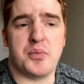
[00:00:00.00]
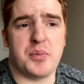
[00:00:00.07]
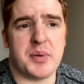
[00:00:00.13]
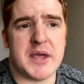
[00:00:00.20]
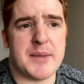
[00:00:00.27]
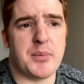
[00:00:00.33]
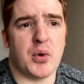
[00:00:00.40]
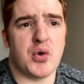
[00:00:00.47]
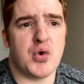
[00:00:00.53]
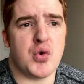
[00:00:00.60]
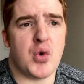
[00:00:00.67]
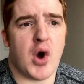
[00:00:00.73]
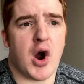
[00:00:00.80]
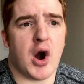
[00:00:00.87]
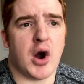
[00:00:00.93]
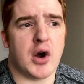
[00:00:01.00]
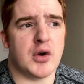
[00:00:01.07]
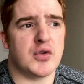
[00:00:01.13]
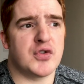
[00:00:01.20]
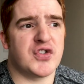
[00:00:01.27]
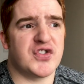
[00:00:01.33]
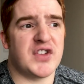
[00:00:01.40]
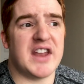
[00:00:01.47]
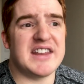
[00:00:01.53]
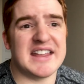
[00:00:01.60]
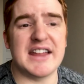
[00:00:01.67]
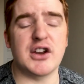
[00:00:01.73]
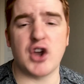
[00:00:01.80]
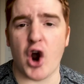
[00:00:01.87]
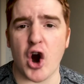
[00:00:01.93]
people who are sending
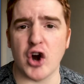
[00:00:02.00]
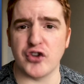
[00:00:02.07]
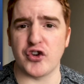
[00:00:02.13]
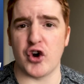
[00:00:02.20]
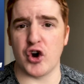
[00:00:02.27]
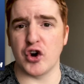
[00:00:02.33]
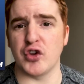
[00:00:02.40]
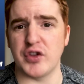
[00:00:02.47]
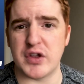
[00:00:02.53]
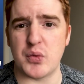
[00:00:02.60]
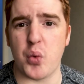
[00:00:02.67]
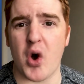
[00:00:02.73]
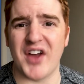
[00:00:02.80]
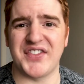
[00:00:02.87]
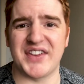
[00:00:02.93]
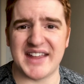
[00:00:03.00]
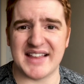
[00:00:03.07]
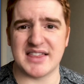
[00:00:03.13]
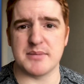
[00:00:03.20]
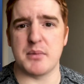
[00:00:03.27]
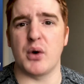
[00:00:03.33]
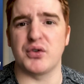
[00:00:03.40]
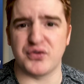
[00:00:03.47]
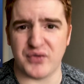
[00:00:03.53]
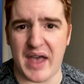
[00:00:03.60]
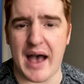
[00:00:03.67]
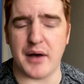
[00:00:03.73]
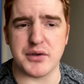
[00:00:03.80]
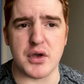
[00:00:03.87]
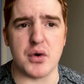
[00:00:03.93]
in cards early want to get the most
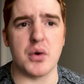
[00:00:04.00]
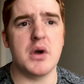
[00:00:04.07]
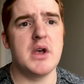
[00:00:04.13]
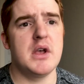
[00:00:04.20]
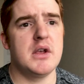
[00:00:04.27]
value.